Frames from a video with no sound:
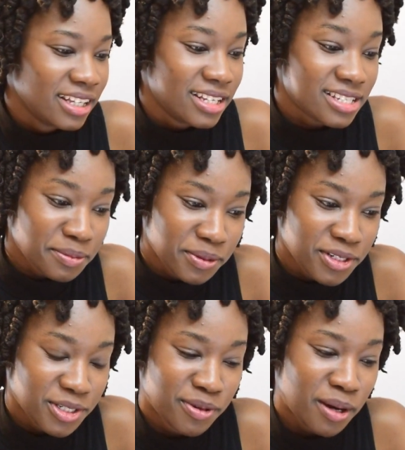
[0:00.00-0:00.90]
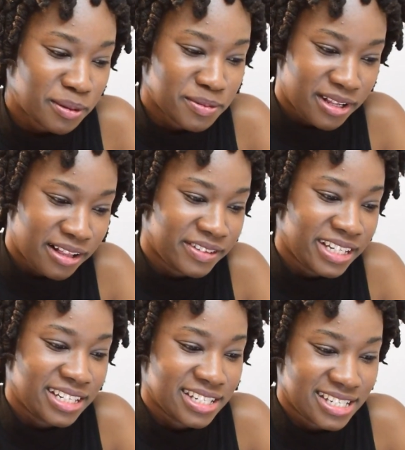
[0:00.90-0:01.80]
This approach to problem
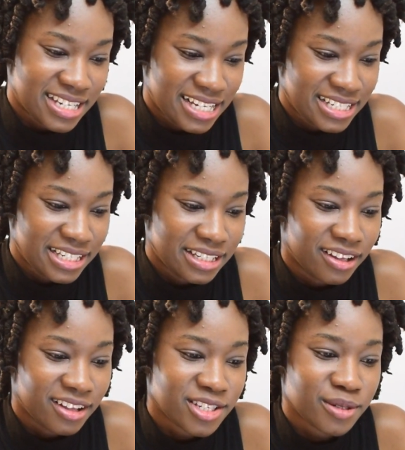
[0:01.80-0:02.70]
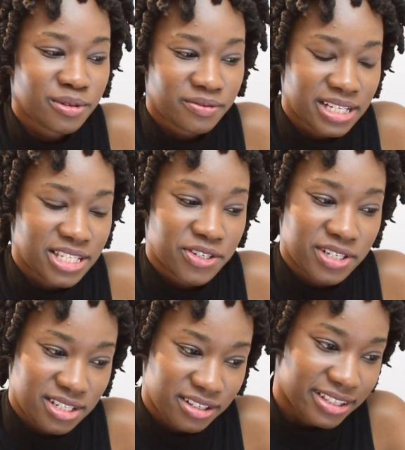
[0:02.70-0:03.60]
solving in a society also prevents
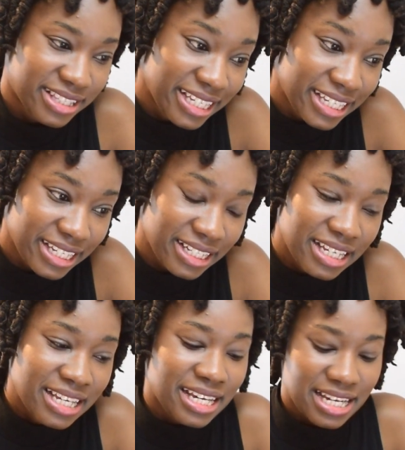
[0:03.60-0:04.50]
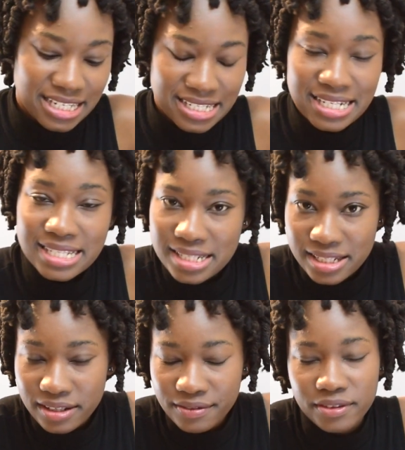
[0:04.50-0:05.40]
critical thinking and
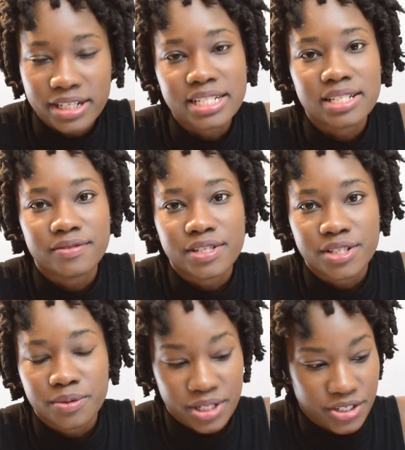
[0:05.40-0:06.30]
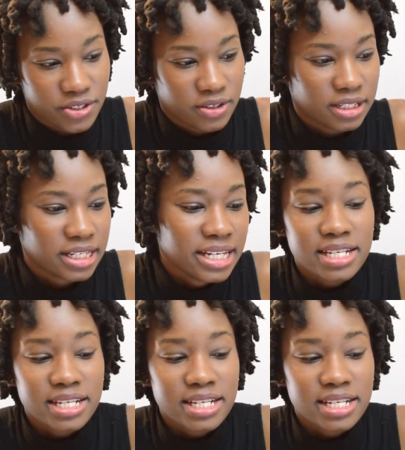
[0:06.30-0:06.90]
necessity for individuation.